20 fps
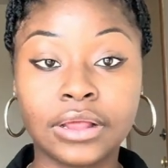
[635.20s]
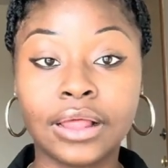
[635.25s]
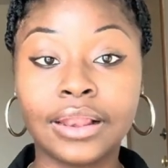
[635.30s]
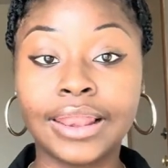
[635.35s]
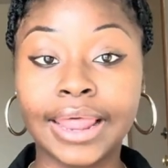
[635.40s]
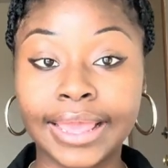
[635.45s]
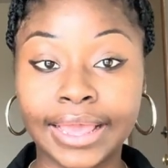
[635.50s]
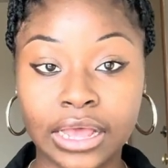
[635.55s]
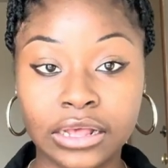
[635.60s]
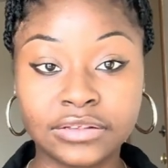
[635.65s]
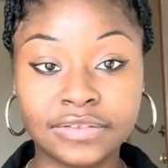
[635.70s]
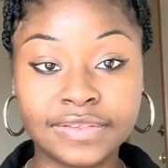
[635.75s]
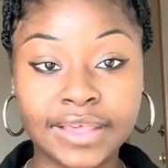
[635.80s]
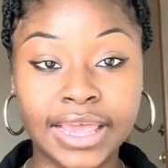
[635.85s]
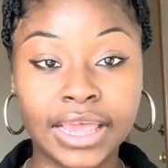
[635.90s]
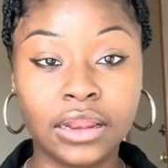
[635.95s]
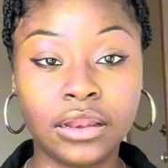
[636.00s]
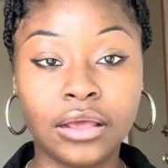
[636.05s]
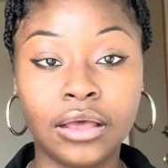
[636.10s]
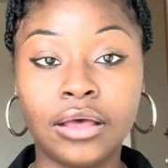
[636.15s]
like I
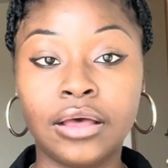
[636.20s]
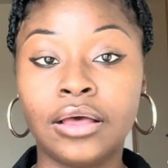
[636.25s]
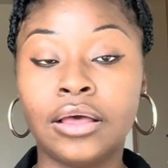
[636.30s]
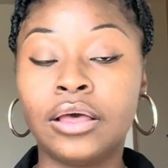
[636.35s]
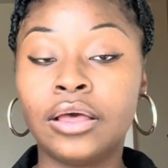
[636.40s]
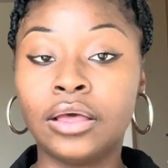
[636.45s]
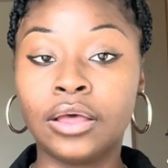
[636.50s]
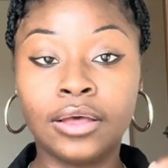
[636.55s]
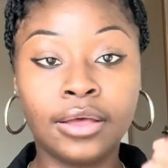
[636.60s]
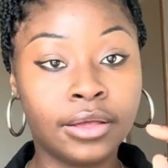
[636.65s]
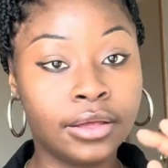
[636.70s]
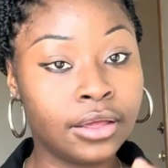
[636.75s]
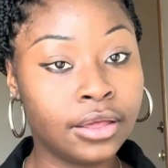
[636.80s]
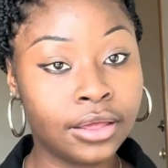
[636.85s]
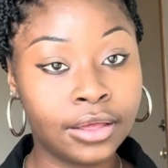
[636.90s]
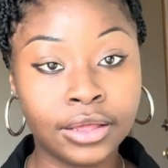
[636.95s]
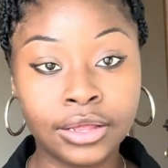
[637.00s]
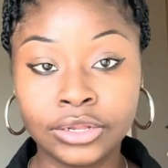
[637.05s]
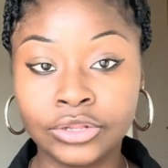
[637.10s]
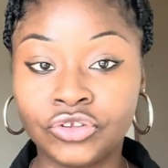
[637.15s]
said,
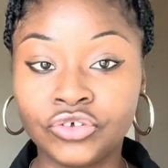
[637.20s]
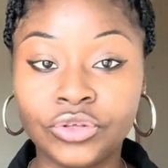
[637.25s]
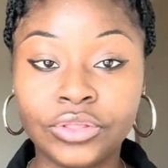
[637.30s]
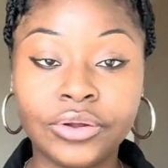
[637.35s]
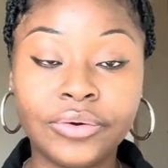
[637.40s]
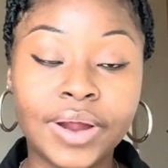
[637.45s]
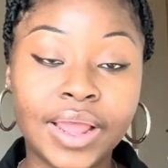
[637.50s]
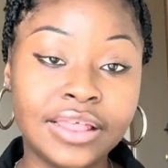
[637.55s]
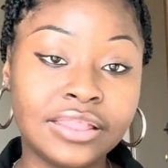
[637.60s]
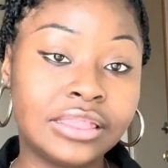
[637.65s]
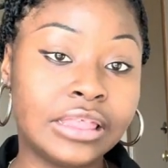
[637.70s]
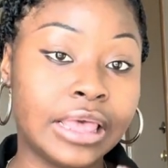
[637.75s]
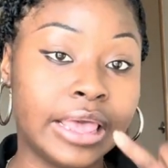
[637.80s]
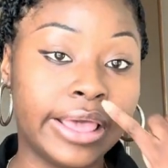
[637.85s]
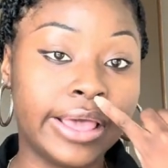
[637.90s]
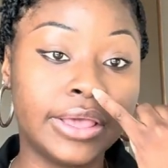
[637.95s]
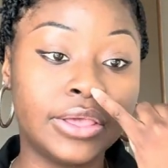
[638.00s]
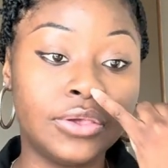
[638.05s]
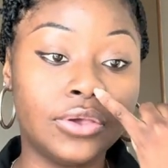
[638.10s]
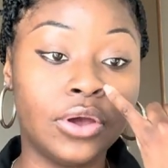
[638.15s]
do the right
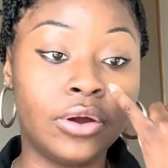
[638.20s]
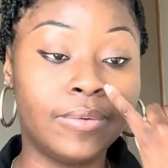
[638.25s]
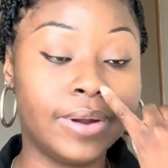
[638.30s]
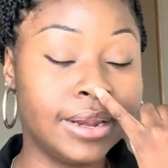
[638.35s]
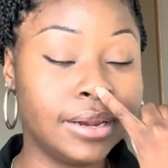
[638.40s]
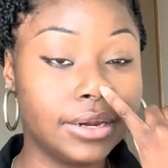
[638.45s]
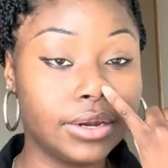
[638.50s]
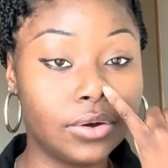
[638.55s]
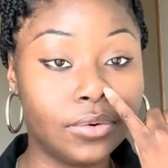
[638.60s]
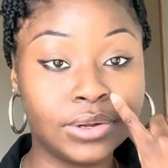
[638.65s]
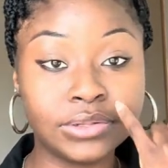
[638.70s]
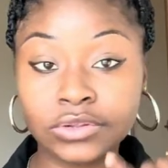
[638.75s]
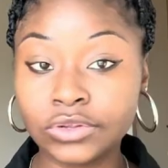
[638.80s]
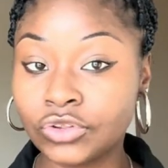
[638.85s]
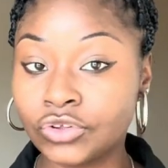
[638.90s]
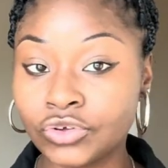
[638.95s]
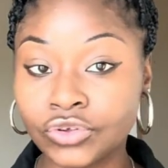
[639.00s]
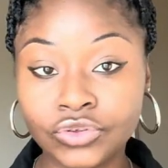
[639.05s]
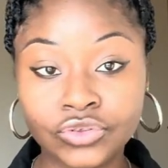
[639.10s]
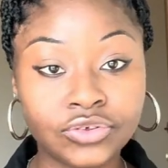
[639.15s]
thing. You already know what to
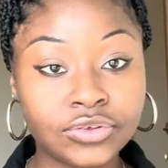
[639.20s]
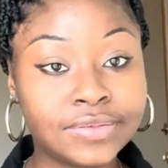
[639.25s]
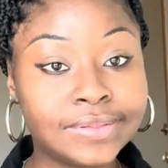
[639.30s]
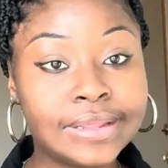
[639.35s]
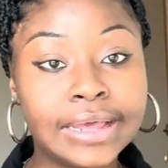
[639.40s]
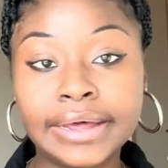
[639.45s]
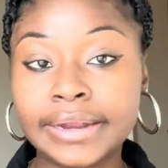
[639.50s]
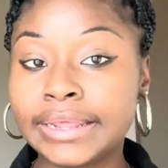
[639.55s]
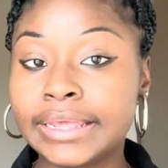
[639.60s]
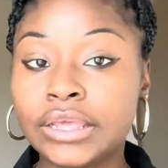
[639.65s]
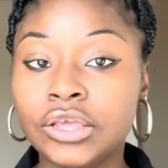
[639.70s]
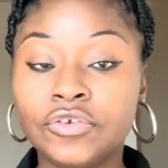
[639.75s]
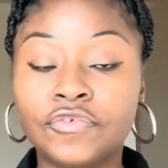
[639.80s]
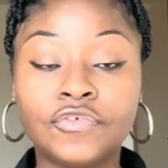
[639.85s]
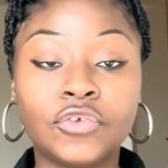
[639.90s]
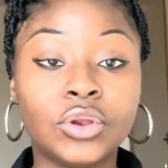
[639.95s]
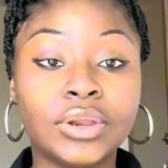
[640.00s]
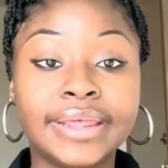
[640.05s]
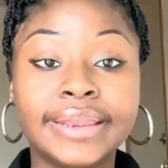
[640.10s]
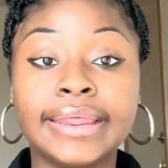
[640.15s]
do to study. If
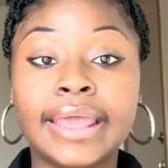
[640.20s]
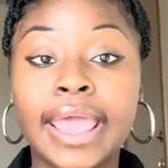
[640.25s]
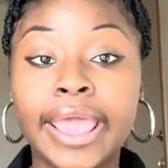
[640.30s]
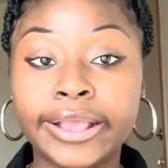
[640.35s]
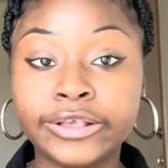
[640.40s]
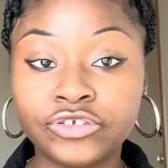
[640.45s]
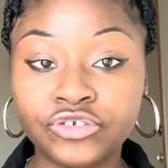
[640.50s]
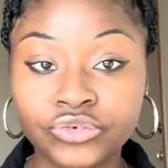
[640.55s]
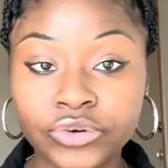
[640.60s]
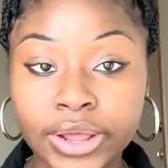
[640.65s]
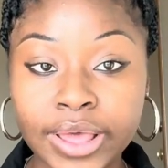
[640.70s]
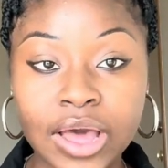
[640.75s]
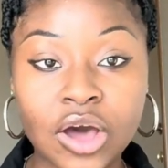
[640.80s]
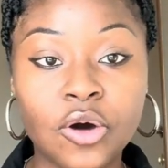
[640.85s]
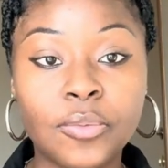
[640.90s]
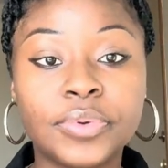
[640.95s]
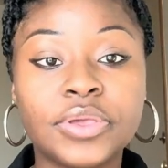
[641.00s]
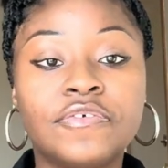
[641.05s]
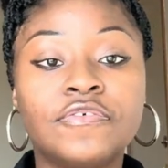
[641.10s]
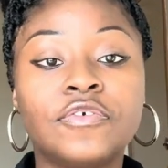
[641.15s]
you need extra
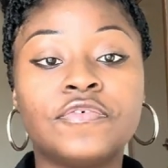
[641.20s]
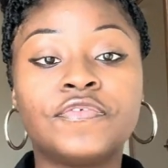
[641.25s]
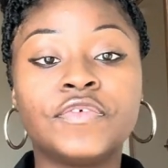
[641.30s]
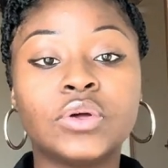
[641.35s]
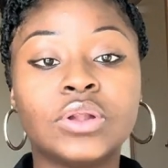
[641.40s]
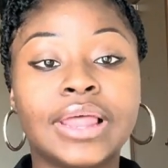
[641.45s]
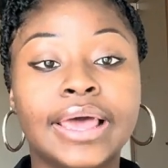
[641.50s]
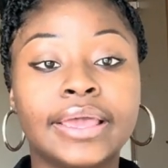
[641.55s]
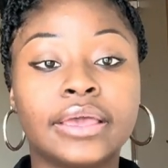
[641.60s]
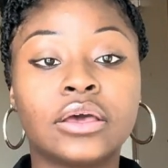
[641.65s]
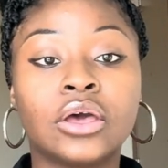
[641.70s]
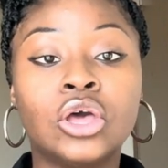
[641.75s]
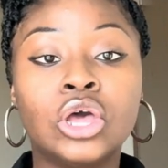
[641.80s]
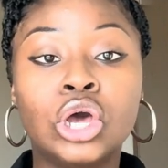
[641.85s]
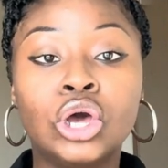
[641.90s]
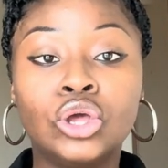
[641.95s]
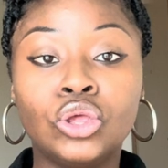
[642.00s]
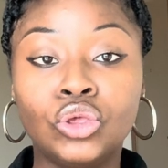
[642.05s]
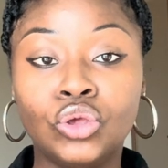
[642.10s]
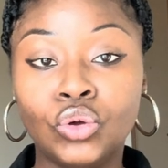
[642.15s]
help, if you feel like
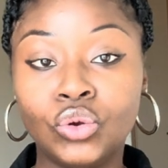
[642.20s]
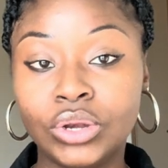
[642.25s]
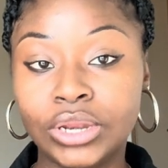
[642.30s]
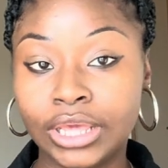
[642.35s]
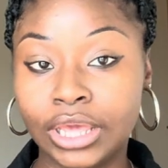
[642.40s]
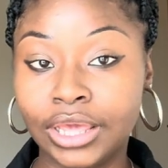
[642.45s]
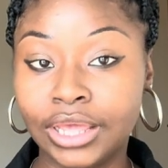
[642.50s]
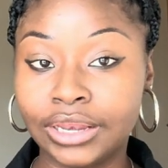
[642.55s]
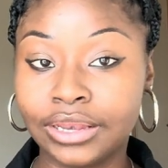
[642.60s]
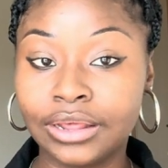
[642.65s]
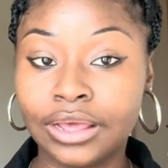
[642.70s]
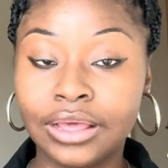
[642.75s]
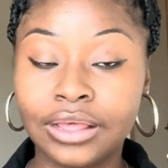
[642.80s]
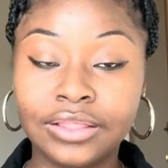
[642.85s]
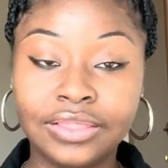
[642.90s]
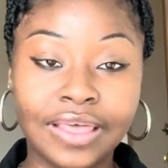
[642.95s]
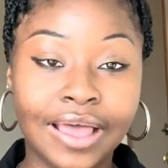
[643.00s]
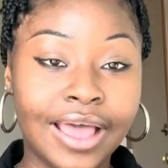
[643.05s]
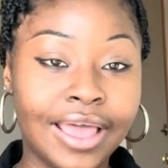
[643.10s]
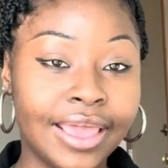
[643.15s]
you need
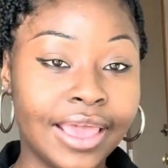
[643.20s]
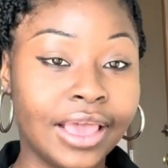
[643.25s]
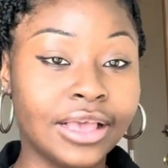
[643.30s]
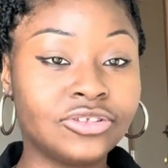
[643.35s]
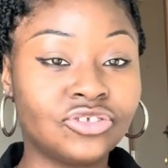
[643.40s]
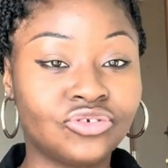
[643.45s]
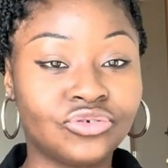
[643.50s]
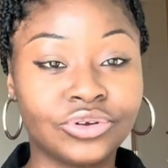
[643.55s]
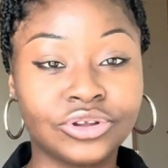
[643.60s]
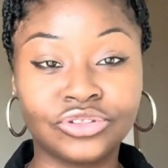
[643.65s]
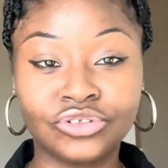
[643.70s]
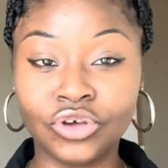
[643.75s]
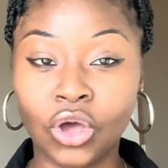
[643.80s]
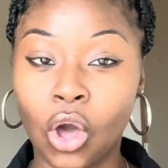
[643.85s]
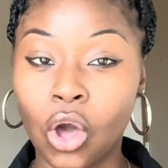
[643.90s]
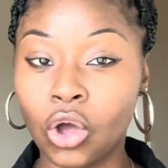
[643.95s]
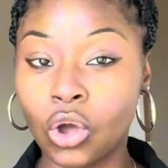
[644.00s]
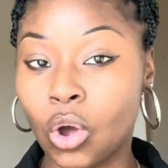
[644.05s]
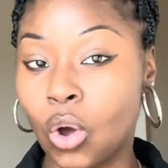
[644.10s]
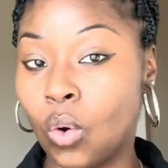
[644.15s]
that extra
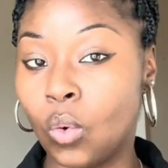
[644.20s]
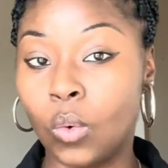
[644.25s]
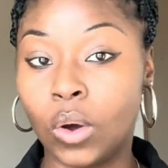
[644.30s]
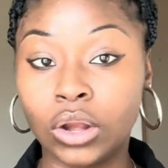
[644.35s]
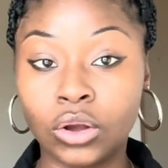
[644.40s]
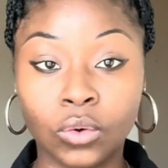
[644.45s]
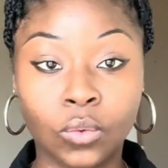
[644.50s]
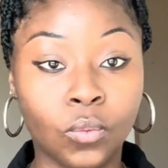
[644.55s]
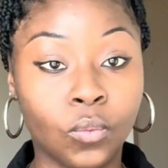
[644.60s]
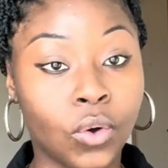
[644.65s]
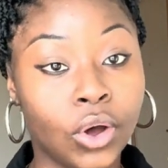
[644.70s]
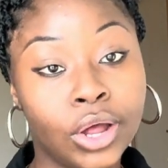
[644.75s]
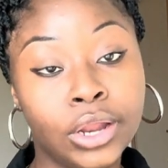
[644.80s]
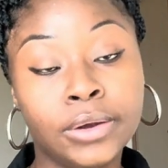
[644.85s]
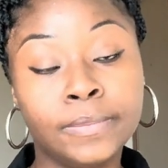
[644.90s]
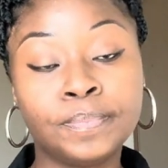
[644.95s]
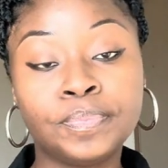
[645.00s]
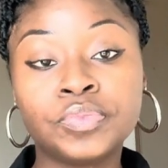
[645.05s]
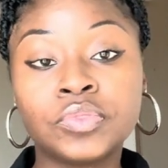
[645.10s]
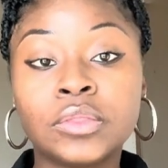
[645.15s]
talk or one-on-one,